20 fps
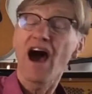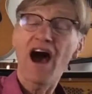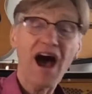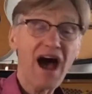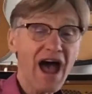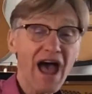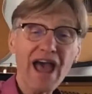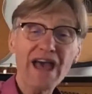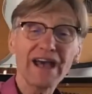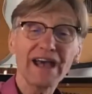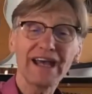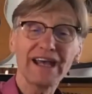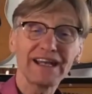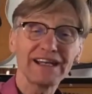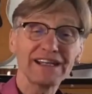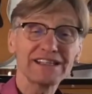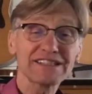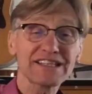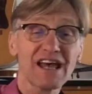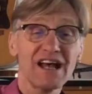
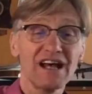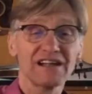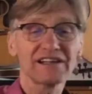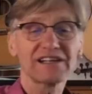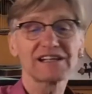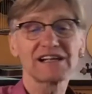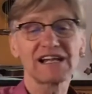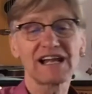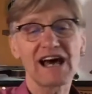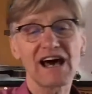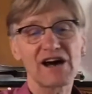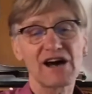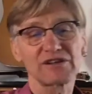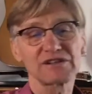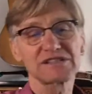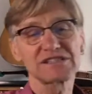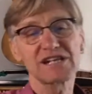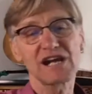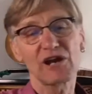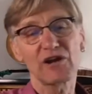A little
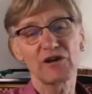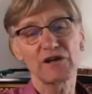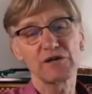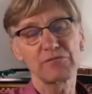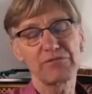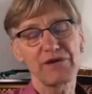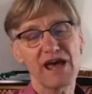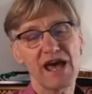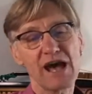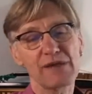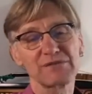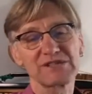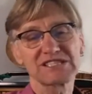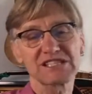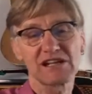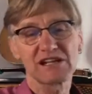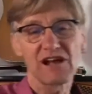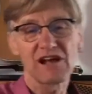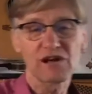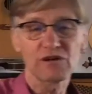louder, Terry and Pam. It's
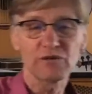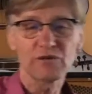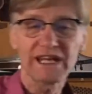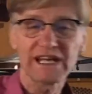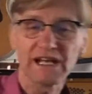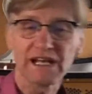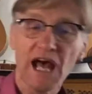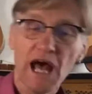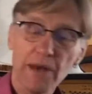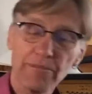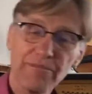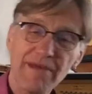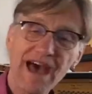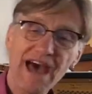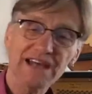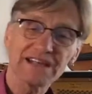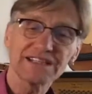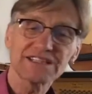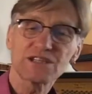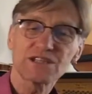a long way to
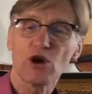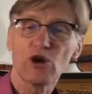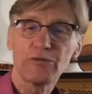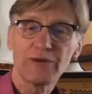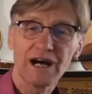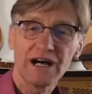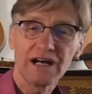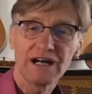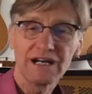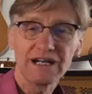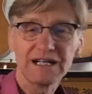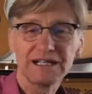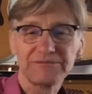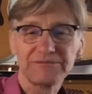Manitoba.